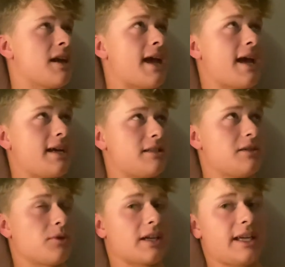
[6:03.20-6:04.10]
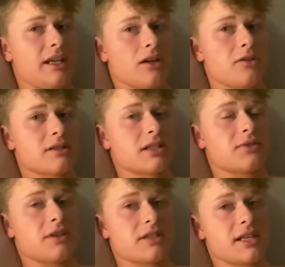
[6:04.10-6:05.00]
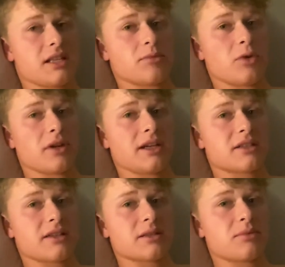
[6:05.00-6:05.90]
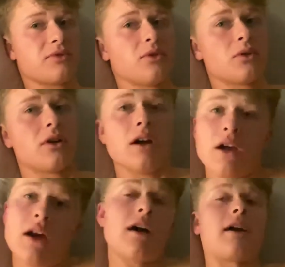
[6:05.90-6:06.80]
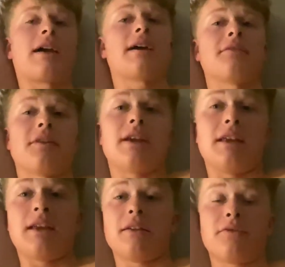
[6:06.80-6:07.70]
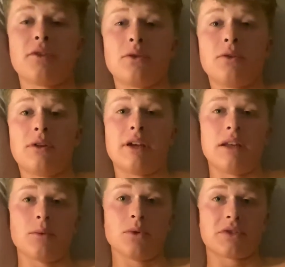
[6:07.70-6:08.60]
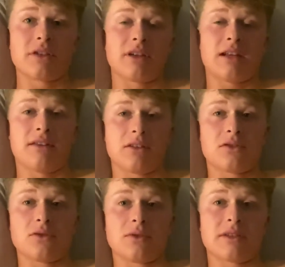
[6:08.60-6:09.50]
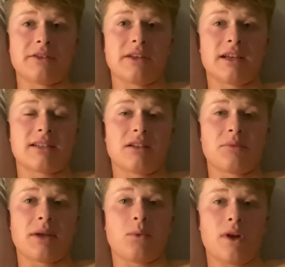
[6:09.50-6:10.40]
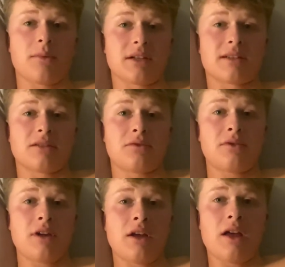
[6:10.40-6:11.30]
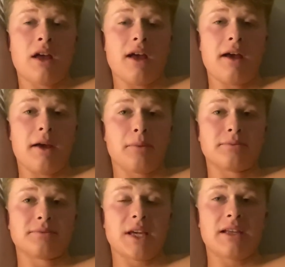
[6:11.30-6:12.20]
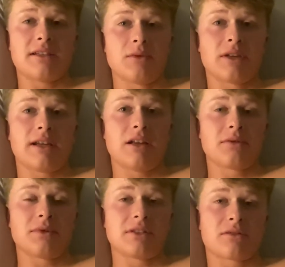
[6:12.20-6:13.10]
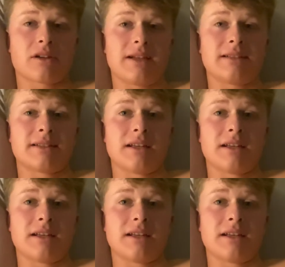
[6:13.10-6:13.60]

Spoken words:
81 kilos. That's first thing in the morning, so that's before I have any food, any water, anything at all. I literally get out of bed, weigh myself. 81 kilos, which is great.